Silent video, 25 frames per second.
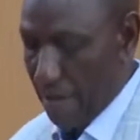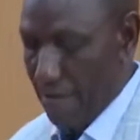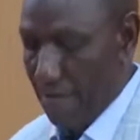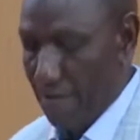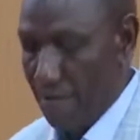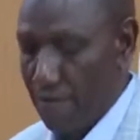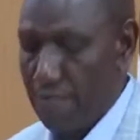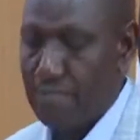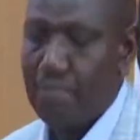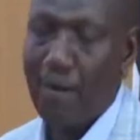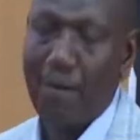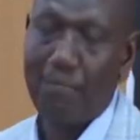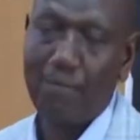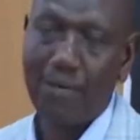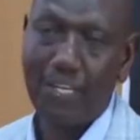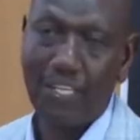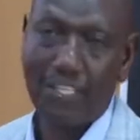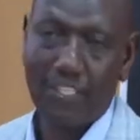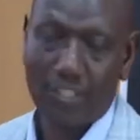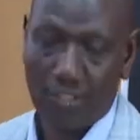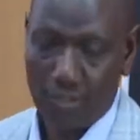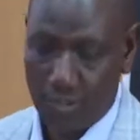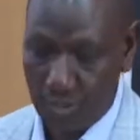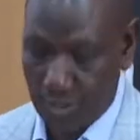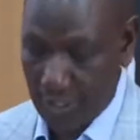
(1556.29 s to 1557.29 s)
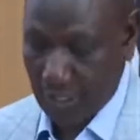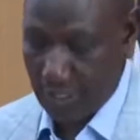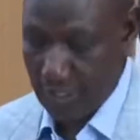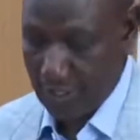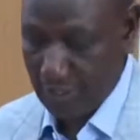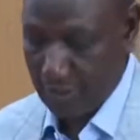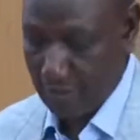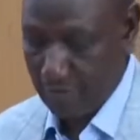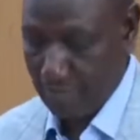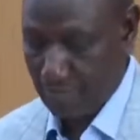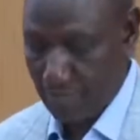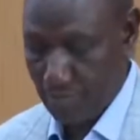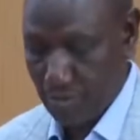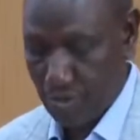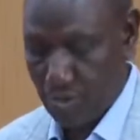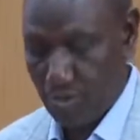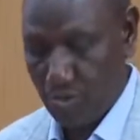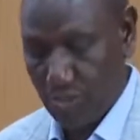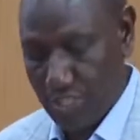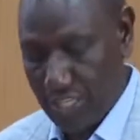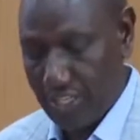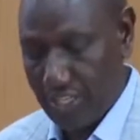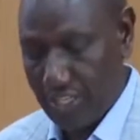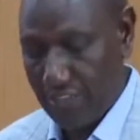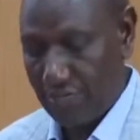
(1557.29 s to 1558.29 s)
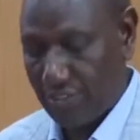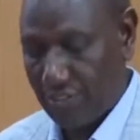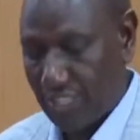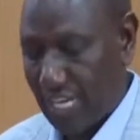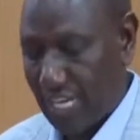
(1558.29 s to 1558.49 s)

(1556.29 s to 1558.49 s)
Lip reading: of public resources, to give